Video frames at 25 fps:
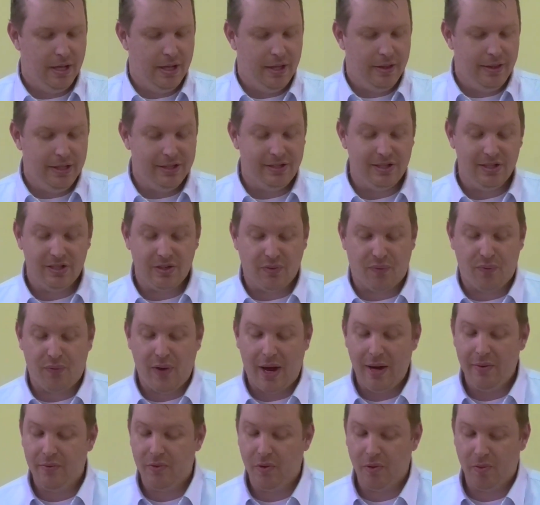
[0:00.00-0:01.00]
This is a
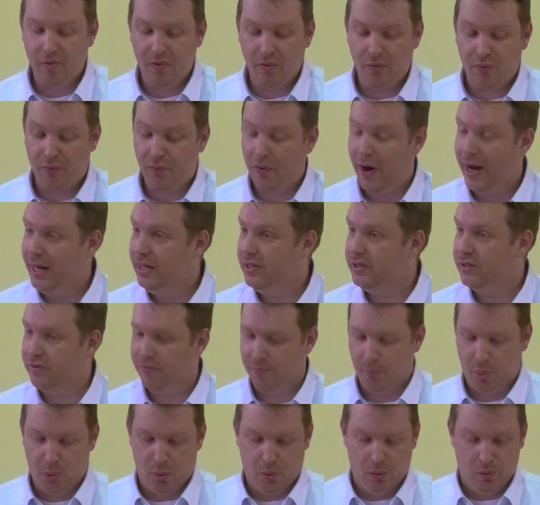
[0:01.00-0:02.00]
favorite phrase
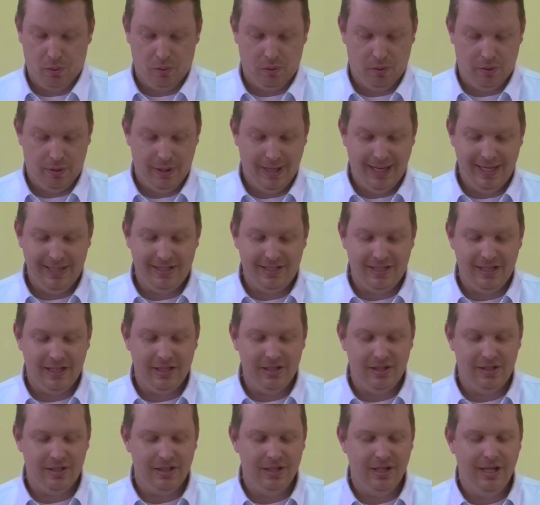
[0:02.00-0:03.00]
of Paul. He
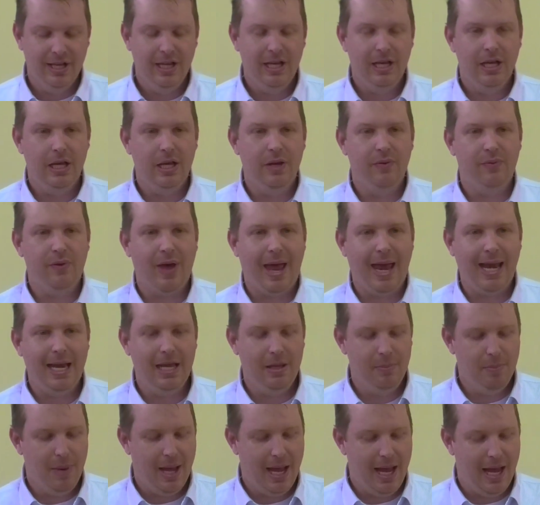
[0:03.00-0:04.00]
says, if
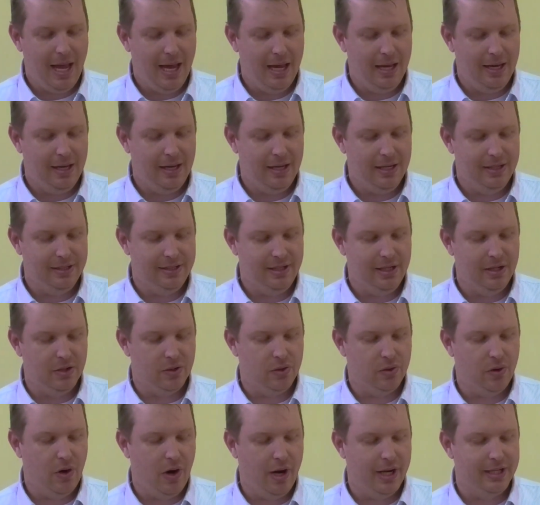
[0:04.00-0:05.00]
any man is in
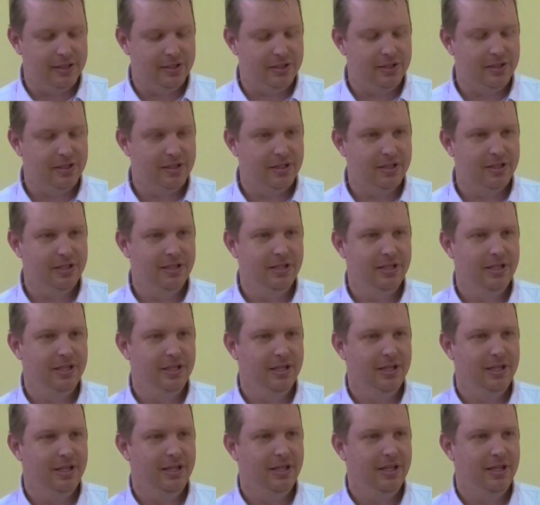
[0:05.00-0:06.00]
Christ,
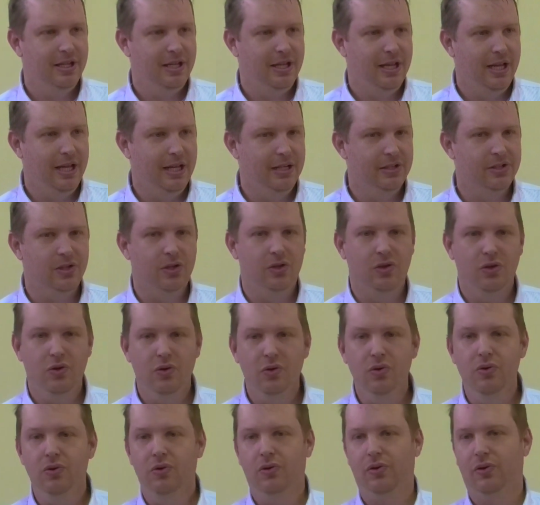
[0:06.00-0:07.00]
he is a
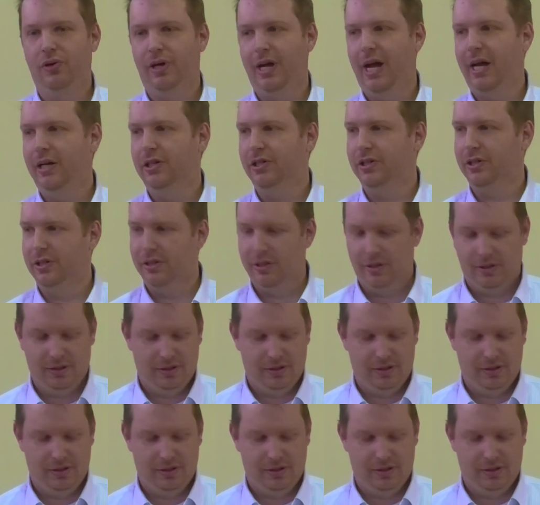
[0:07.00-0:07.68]
new creation.